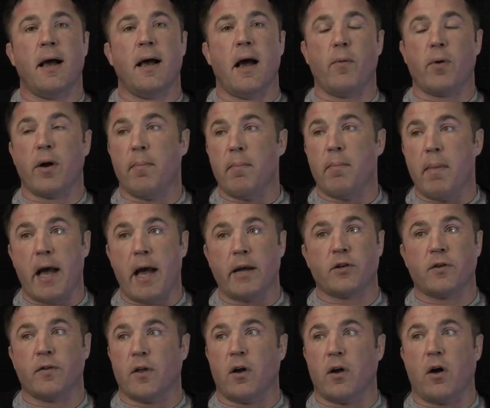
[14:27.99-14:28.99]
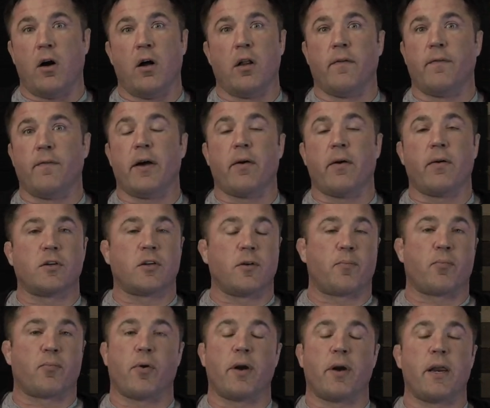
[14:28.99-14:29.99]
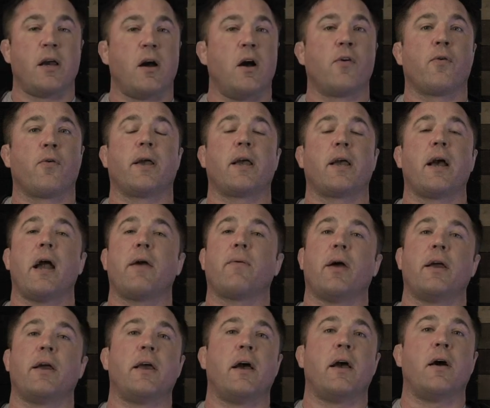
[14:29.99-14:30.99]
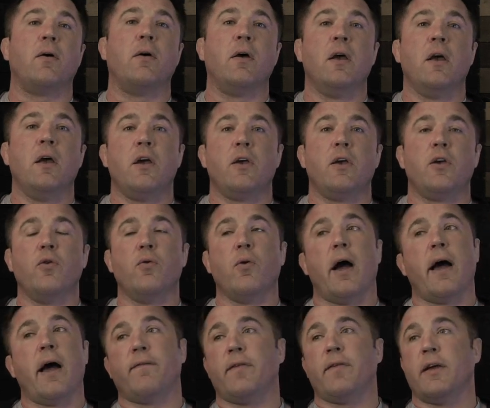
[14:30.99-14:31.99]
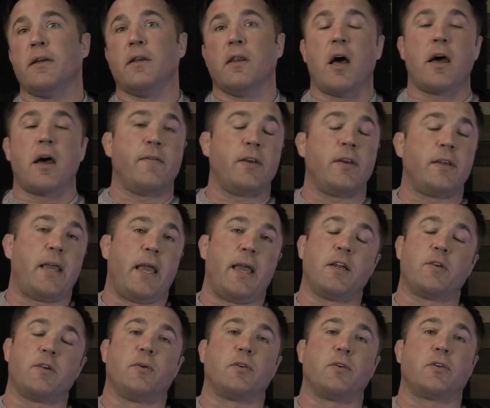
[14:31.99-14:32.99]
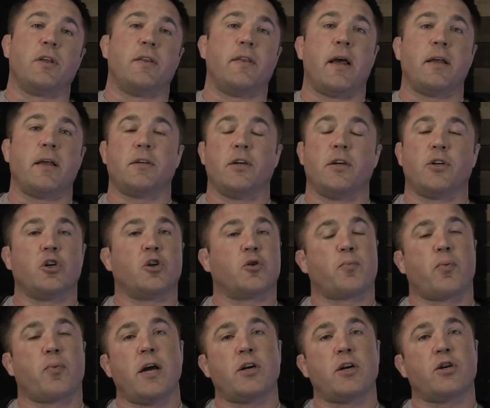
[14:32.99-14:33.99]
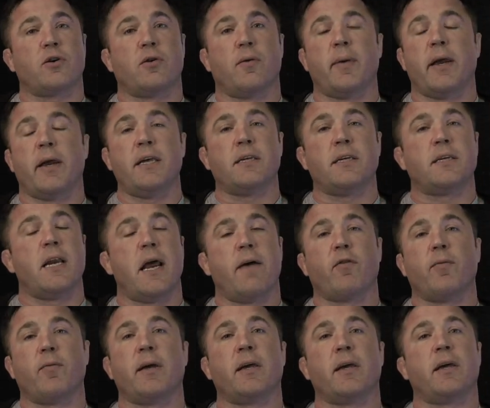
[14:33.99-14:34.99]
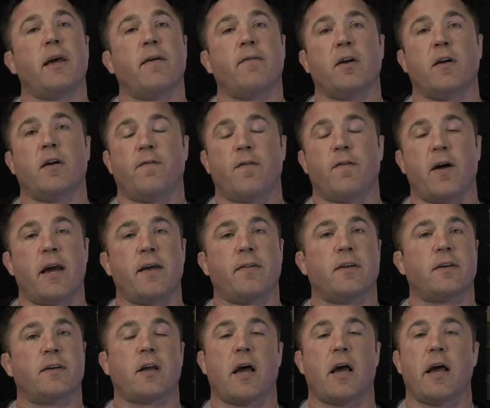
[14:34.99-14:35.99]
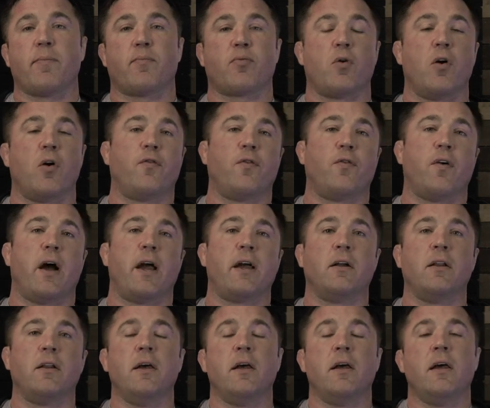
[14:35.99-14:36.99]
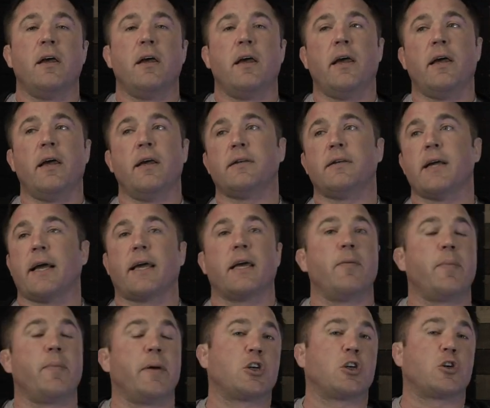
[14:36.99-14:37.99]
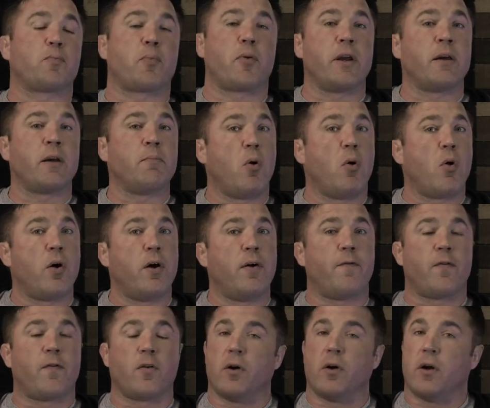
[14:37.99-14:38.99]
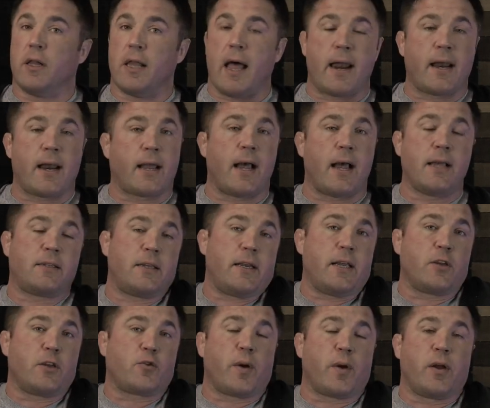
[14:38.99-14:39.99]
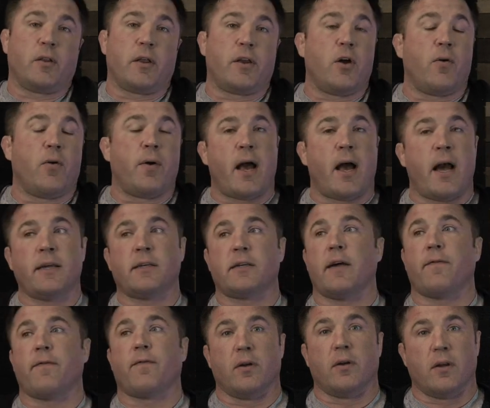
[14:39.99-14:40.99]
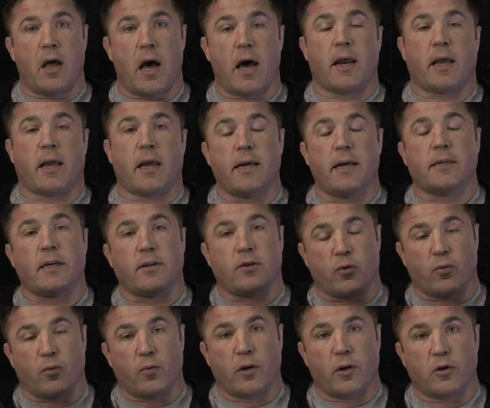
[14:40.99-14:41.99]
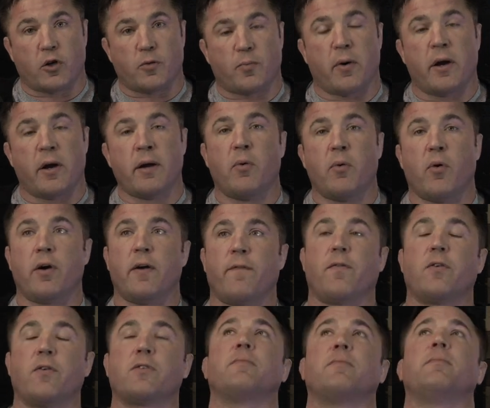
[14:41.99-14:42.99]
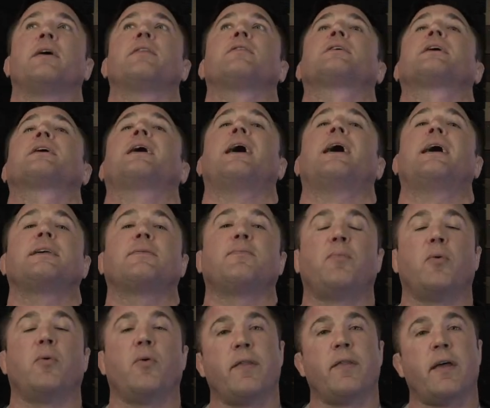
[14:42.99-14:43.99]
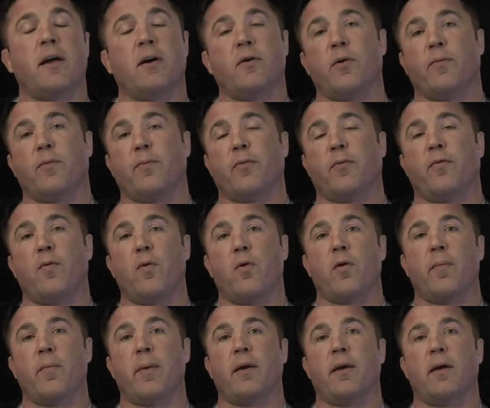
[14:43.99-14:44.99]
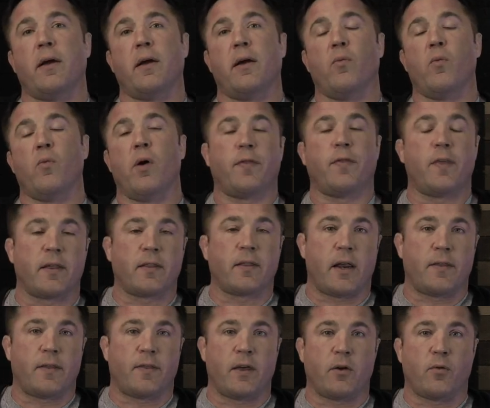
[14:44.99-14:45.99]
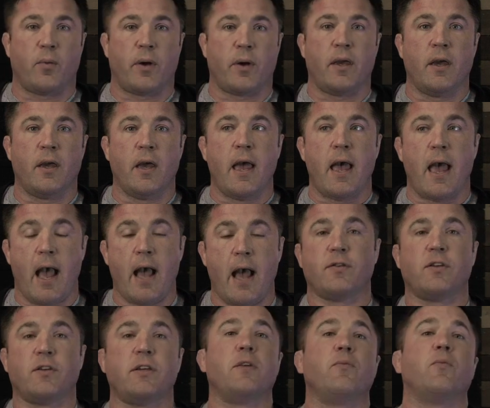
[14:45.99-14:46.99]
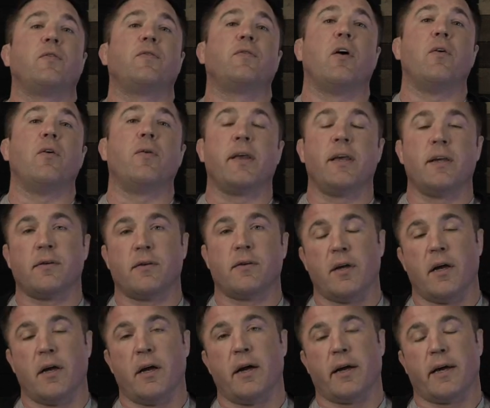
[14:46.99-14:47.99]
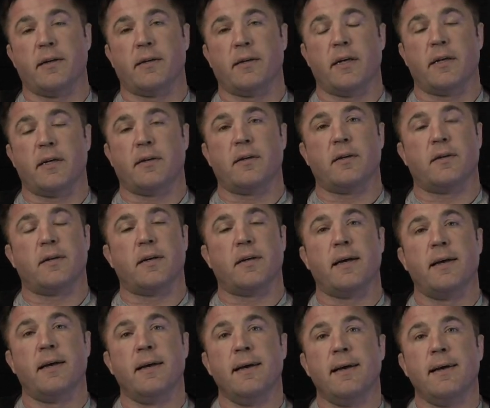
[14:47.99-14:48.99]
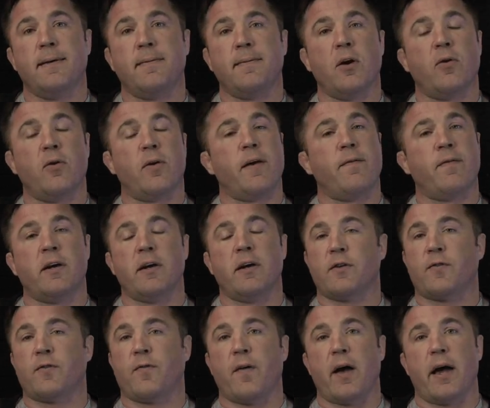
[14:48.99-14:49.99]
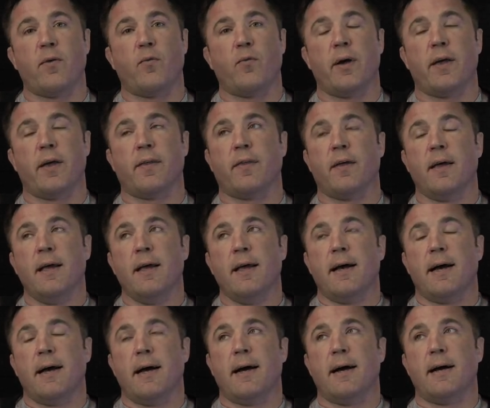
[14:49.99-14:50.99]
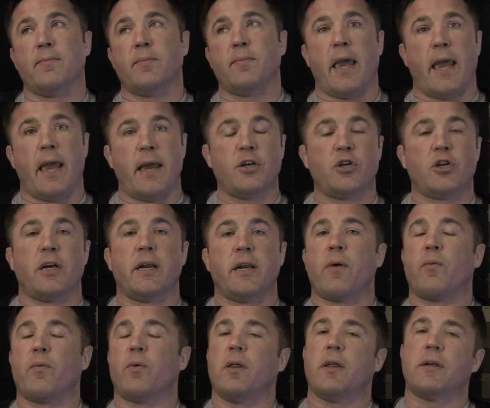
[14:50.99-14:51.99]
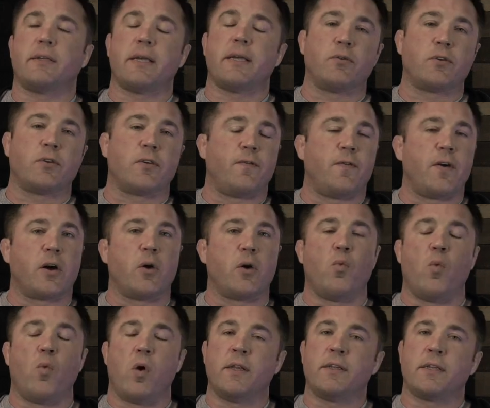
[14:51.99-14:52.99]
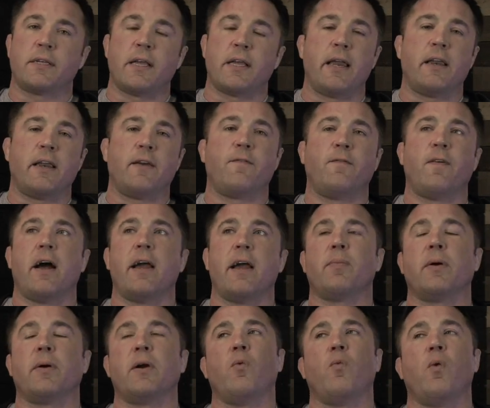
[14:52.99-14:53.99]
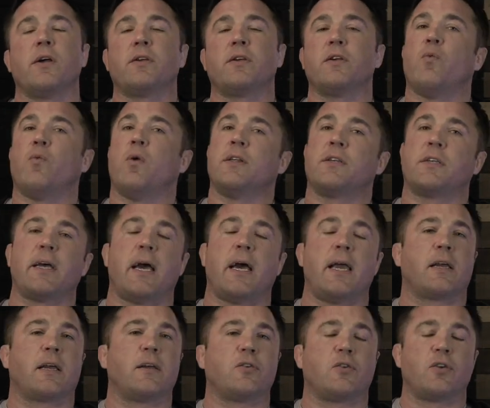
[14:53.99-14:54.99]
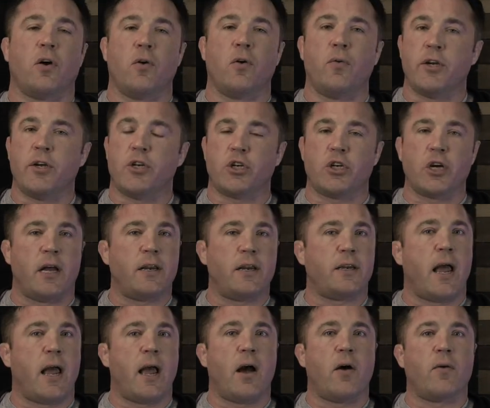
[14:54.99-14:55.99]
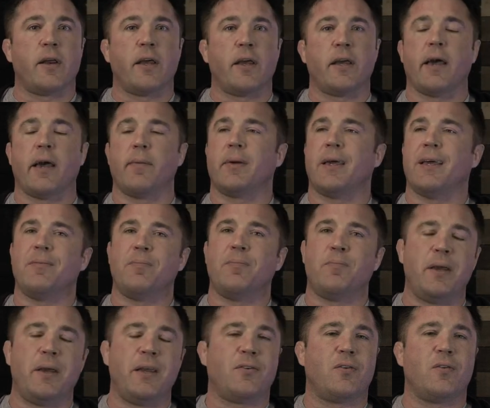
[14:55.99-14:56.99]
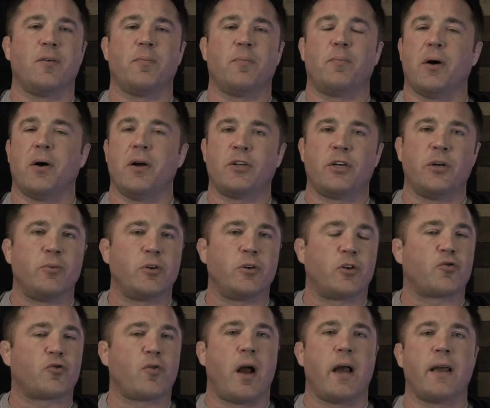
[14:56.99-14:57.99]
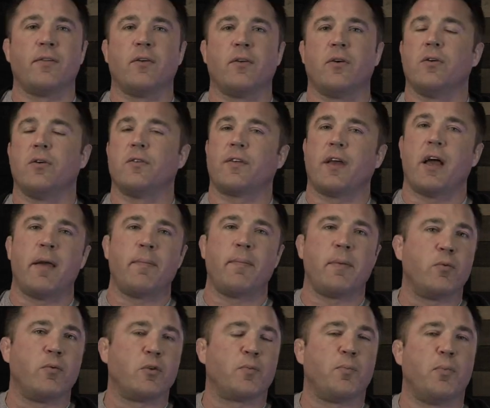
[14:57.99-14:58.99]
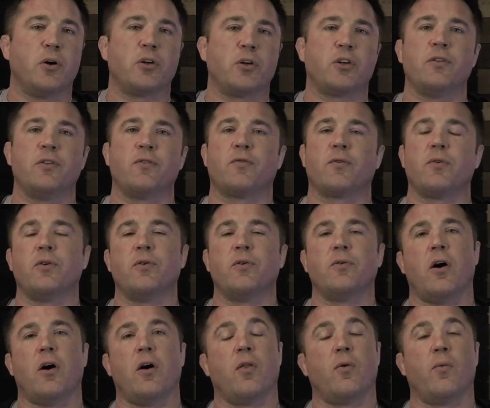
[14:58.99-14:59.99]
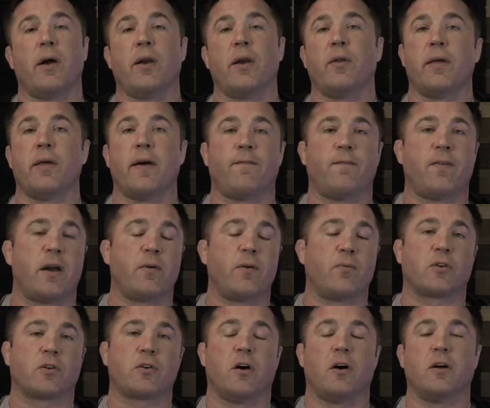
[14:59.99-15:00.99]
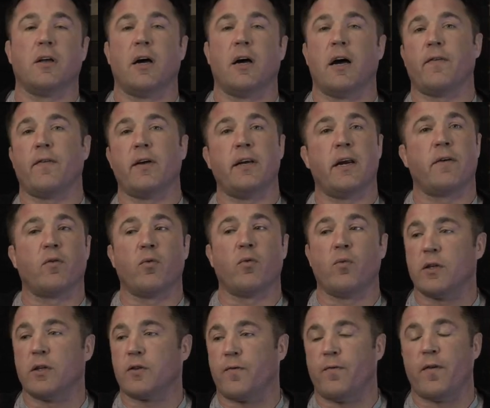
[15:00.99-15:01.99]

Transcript: I would imagine that Oliveira is a pretty hungry guy right now. You have a lot of intangibles in that, such as pressure. I mean, he's never been given a fight this high profile. Is that going to be a springboard? For a lot of guys, it is. We only know in hindsight. For a lot of guys, that's a real springboard. And for some other guys, boy, they underperform. And one thing that I think we have seen with Tony is consistency. You know, even in his fight with Gaethje, and I realized that was a very one-sided fight, but it wasn't one-sided because Tony shut down. He kept getting beat to the punch. He was trying the whole time. He was pushing through all the way to that fight was called off. He never once